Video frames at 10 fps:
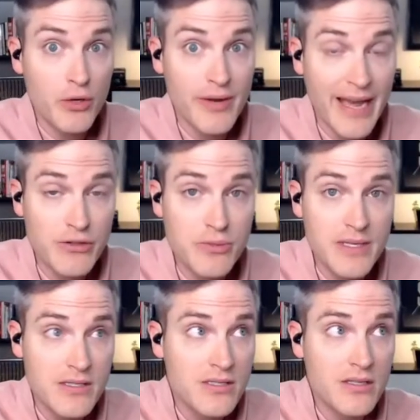
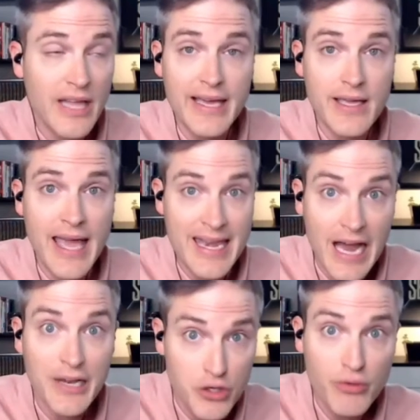announcements, and
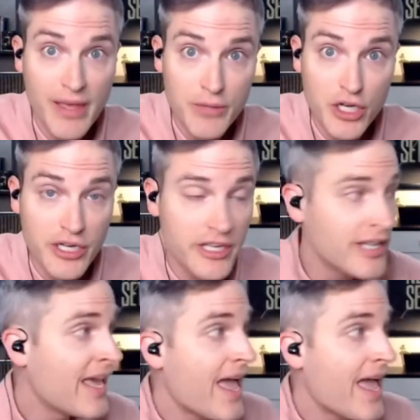not do them good.